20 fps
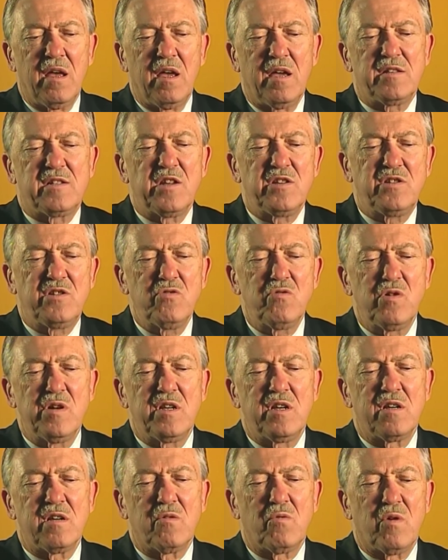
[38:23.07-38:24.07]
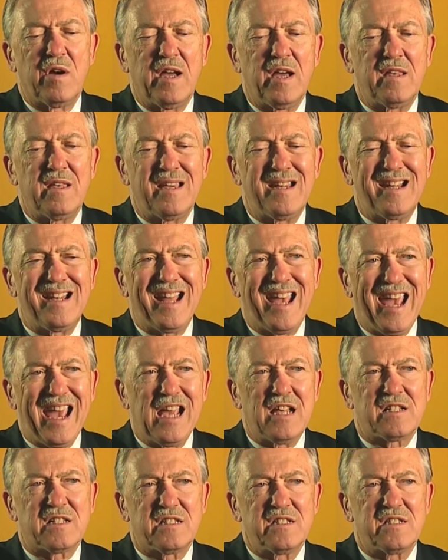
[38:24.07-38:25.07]
and to do it in a way that
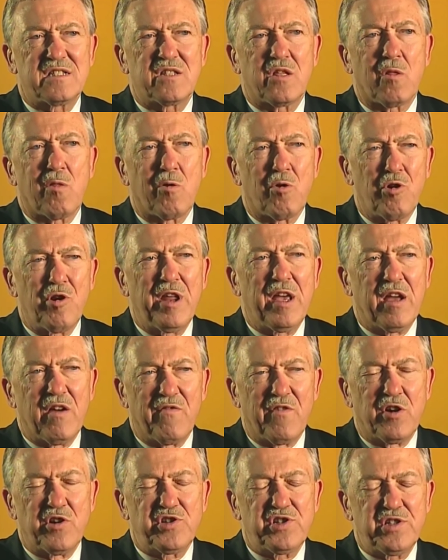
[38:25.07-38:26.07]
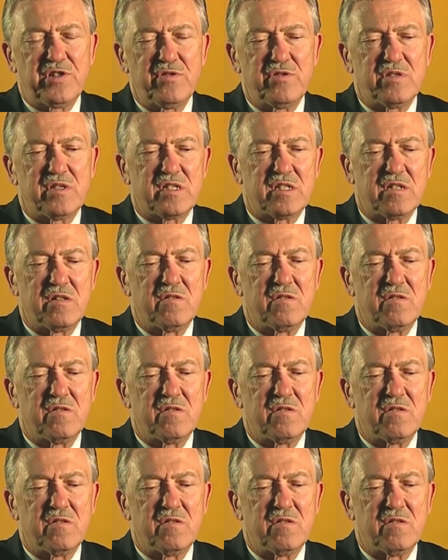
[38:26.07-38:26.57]
enhances the learning of our students.